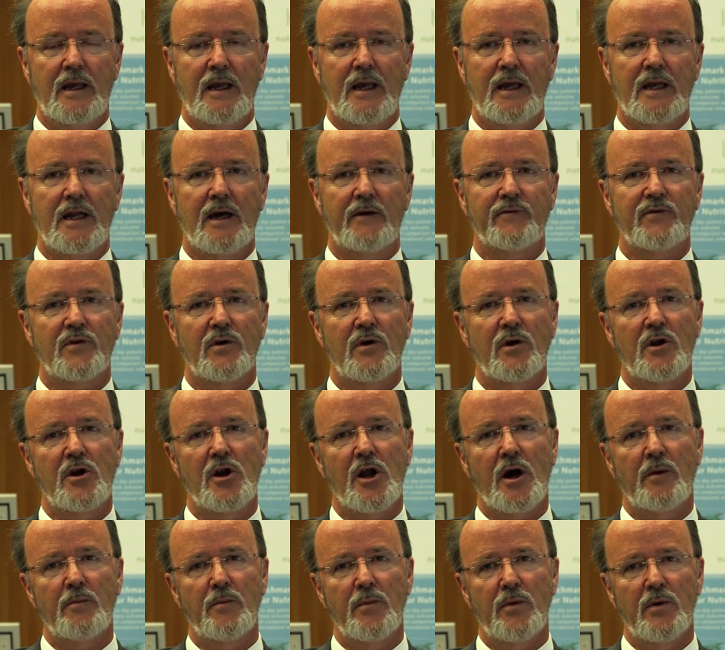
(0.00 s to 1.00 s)
And after a
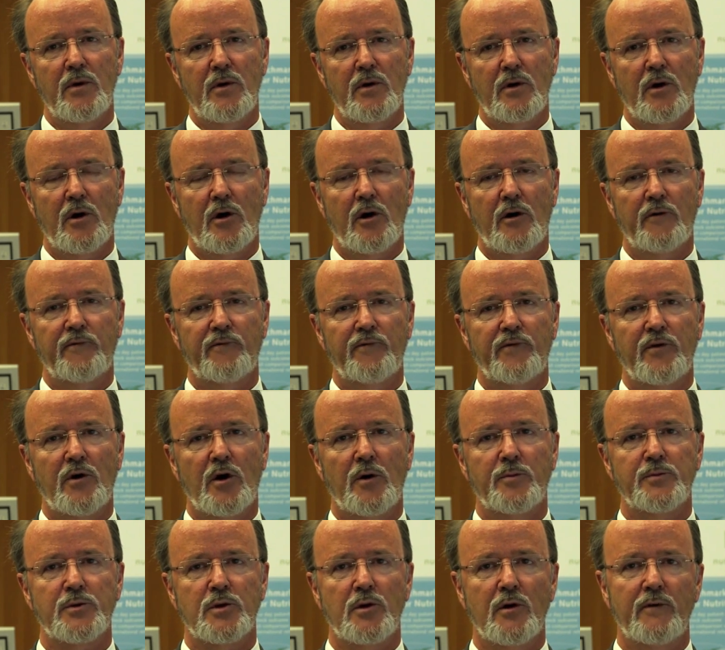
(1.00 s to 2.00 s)
number of
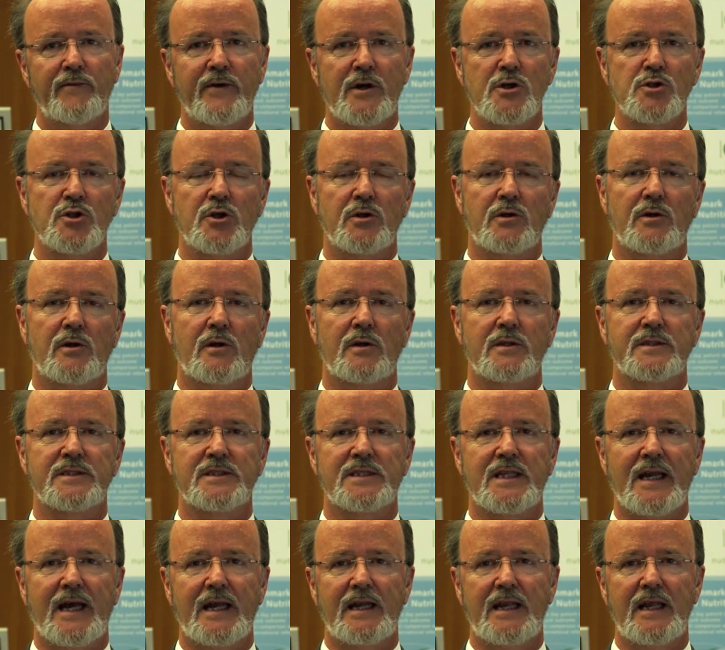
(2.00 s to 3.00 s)
observational
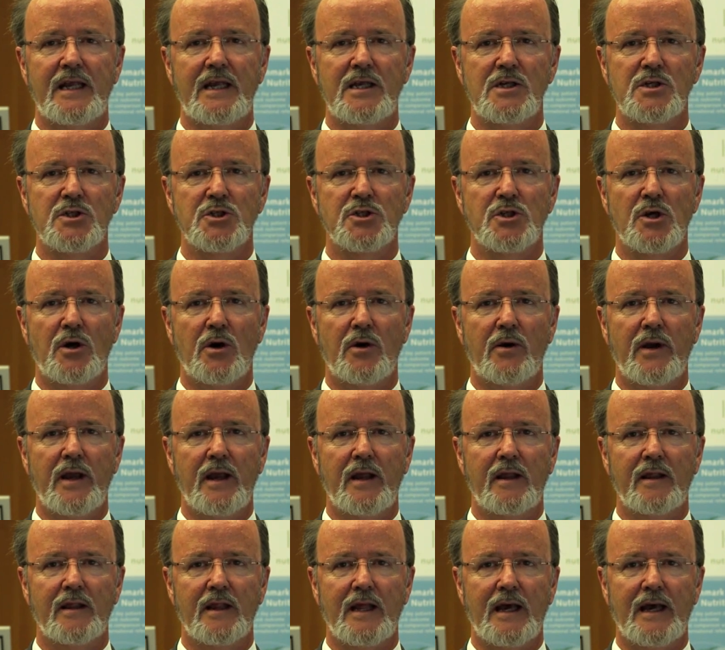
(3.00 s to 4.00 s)
studies
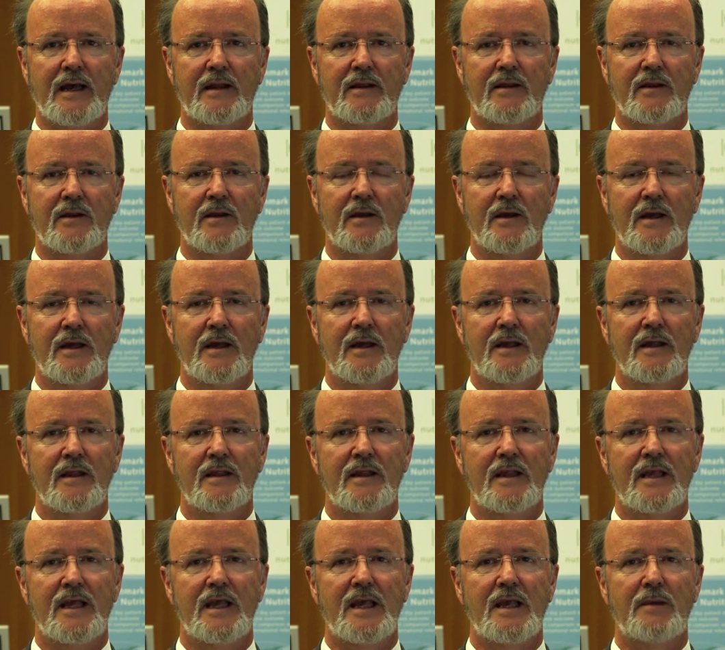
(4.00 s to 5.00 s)
showing that
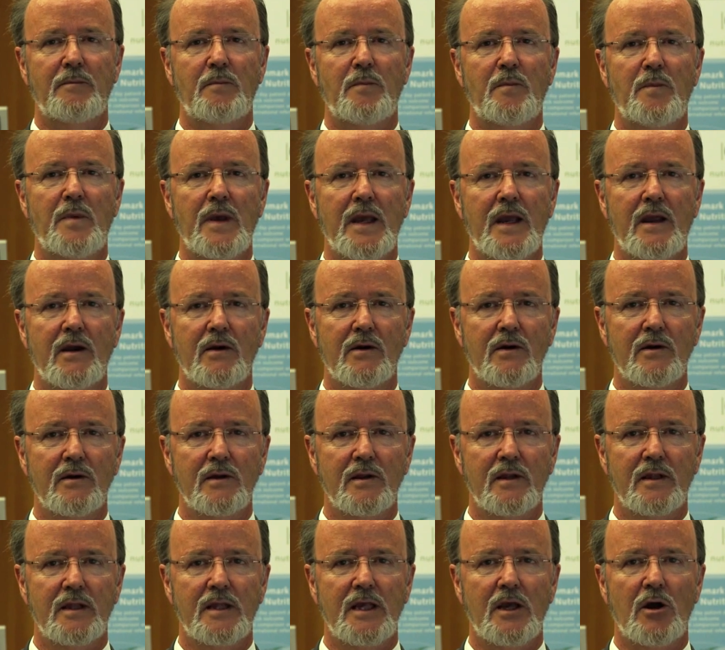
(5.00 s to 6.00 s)
the bigger
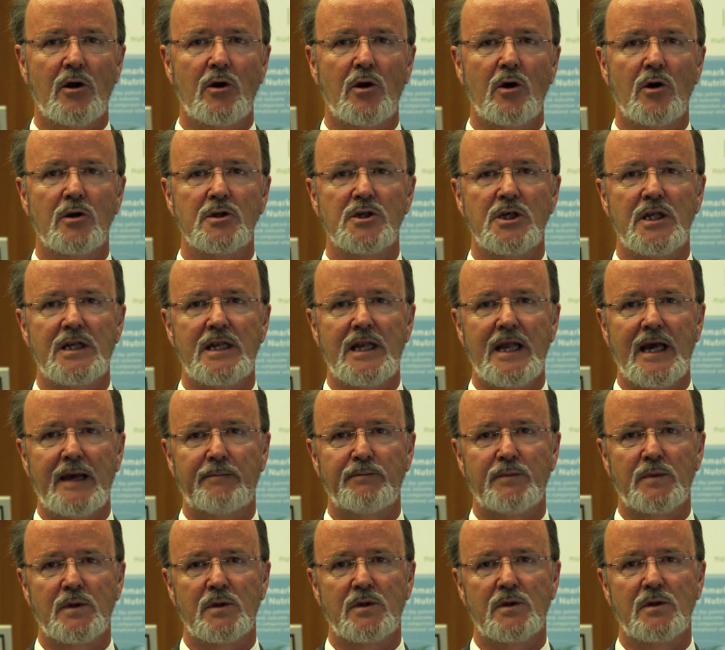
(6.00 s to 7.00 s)
the energy
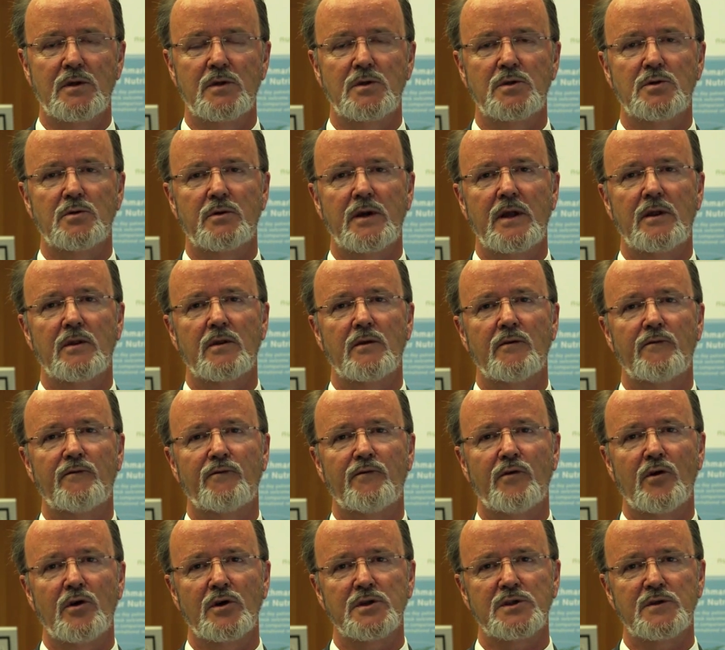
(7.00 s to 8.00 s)
debt during the
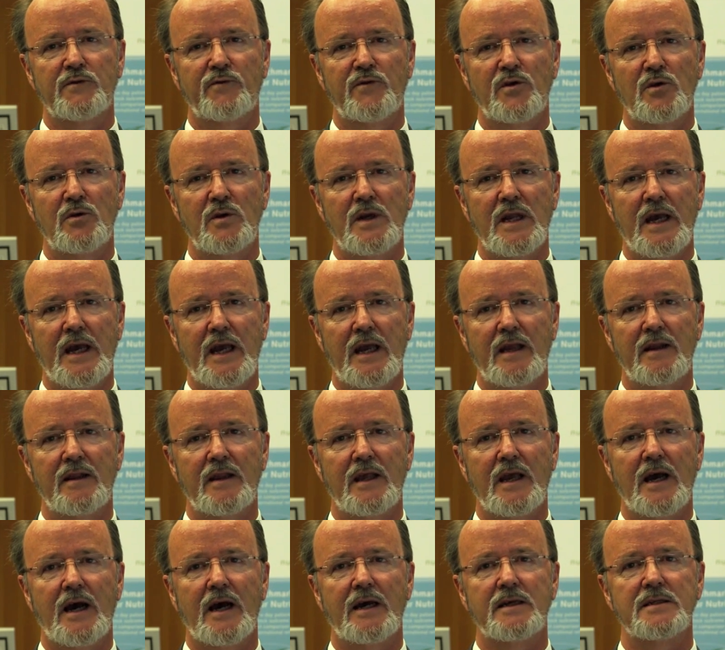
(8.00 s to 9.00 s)
first few days in
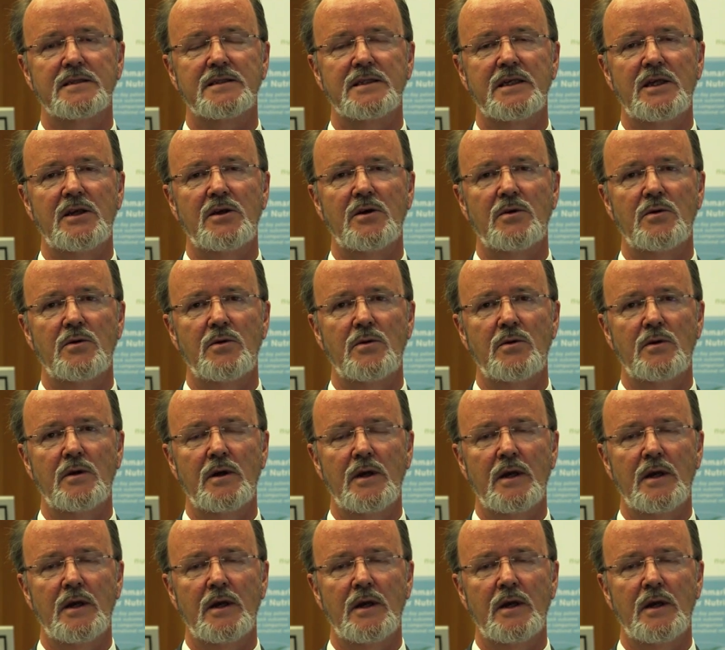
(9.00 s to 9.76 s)
the ICU